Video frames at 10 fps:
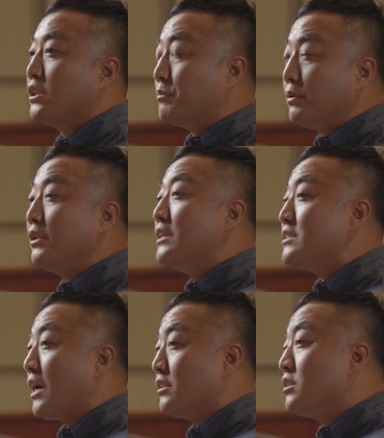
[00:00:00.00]
The
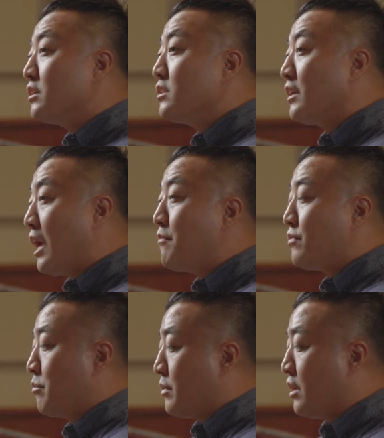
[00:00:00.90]
bullies that took the game
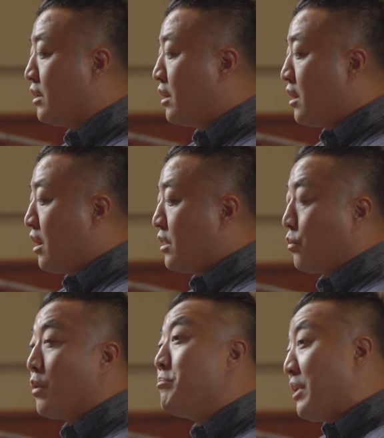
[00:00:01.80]
from me,
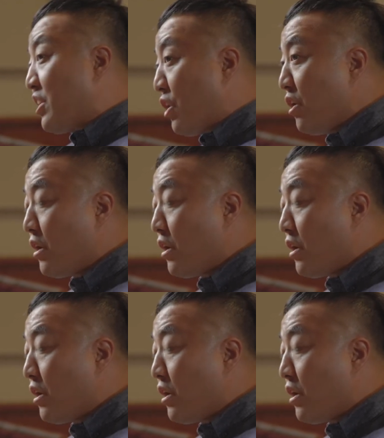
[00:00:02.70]
they were bigger,